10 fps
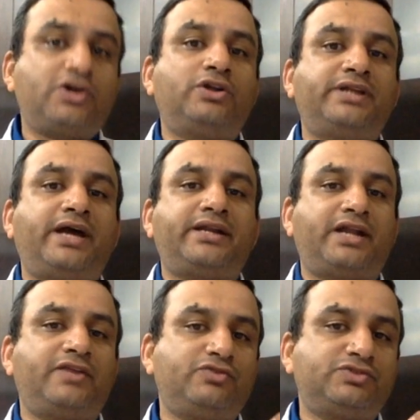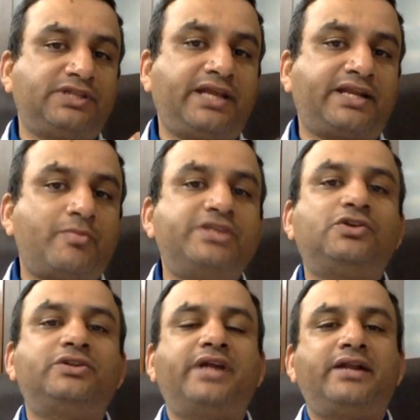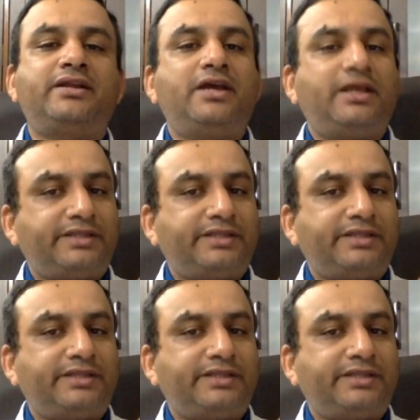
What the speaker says: on that, and if you select remedies on that,